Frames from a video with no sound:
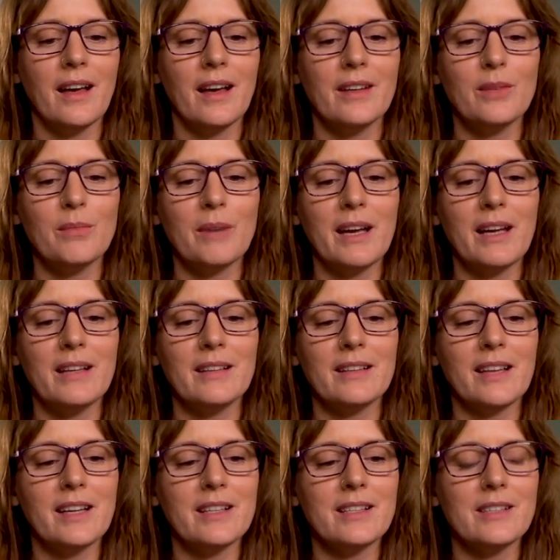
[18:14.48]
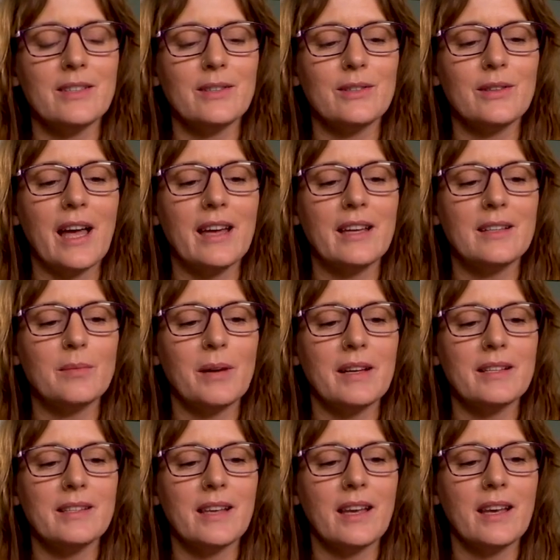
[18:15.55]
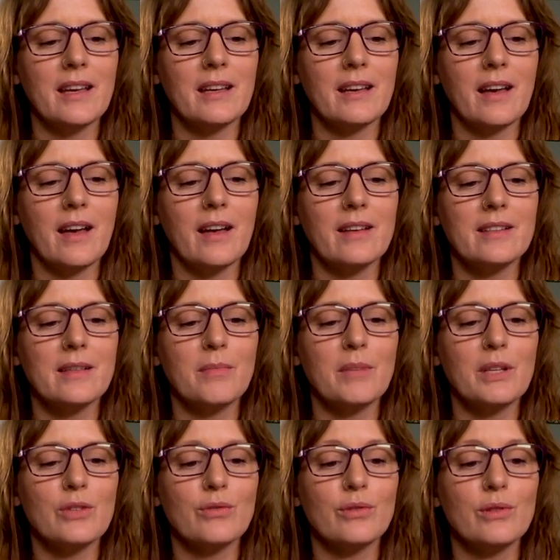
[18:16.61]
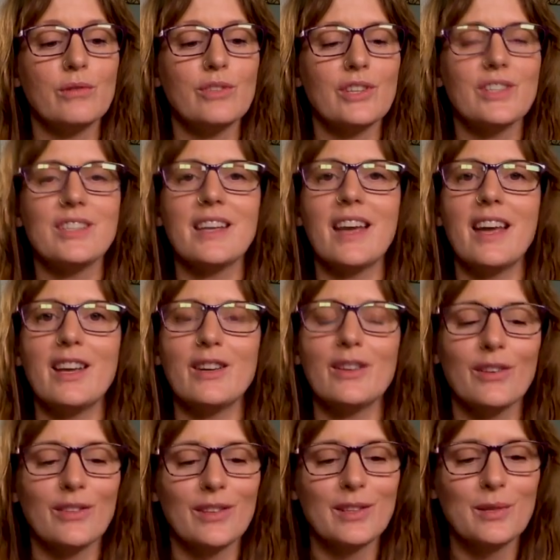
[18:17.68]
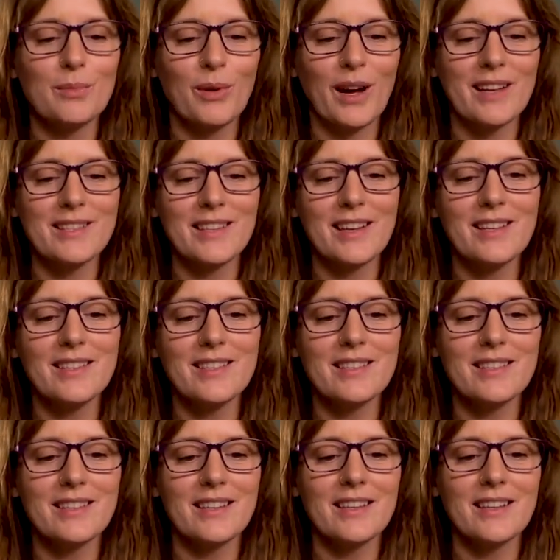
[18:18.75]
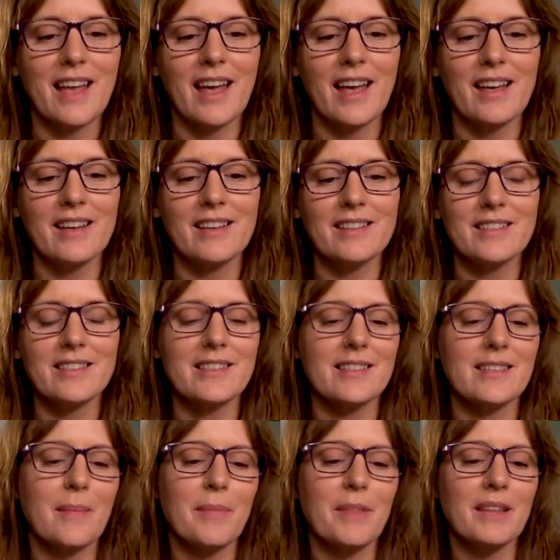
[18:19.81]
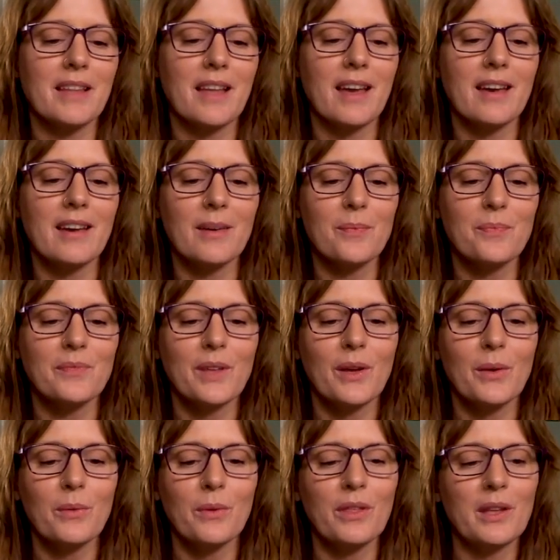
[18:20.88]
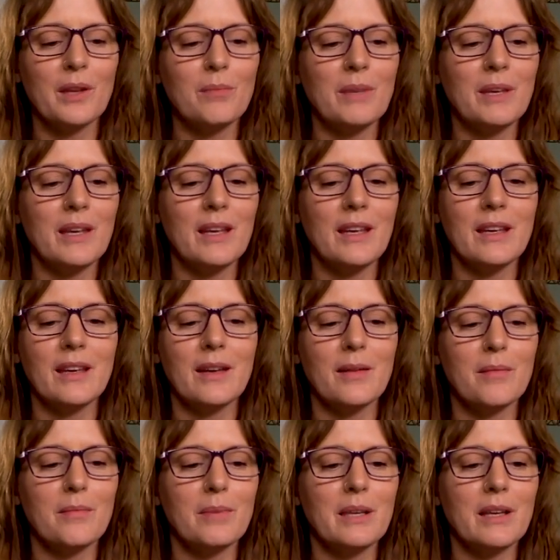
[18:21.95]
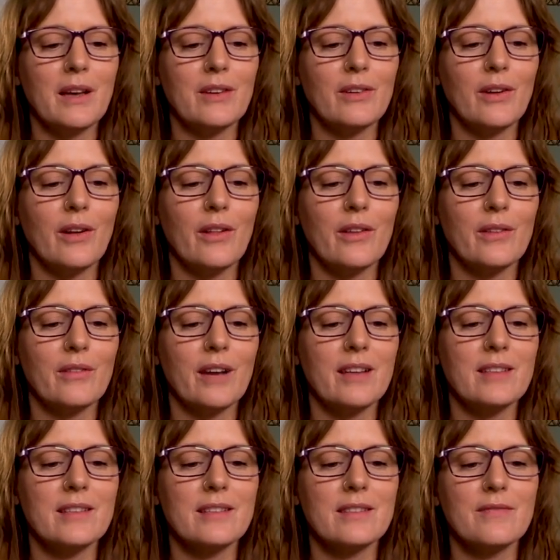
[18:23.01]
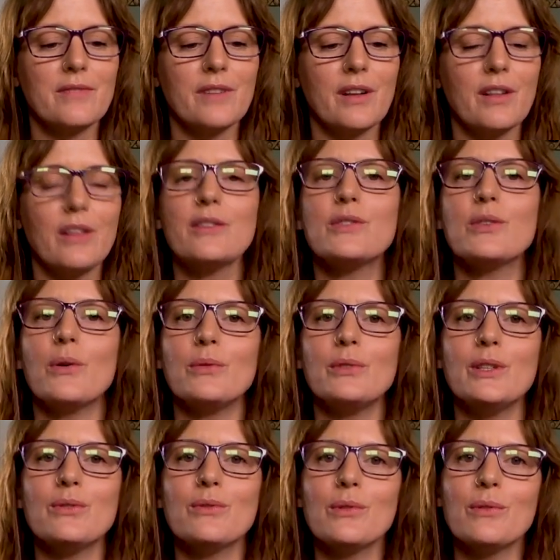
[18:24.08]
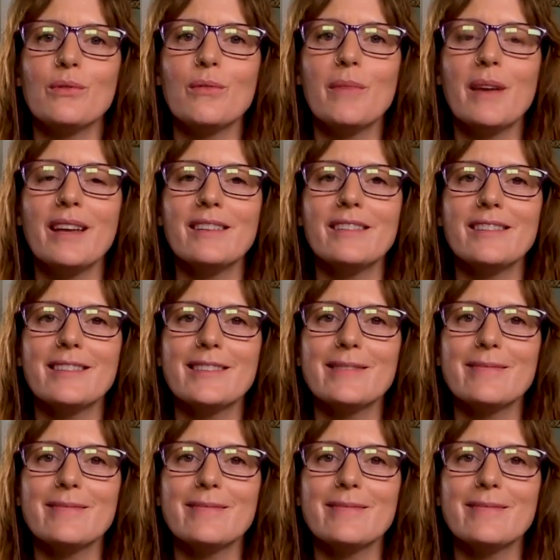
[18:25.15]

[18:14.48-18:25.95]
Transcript: You might like to end by saying something true just to anchor this process, as something like, within me, beyond all that rises and falls, only truth remains.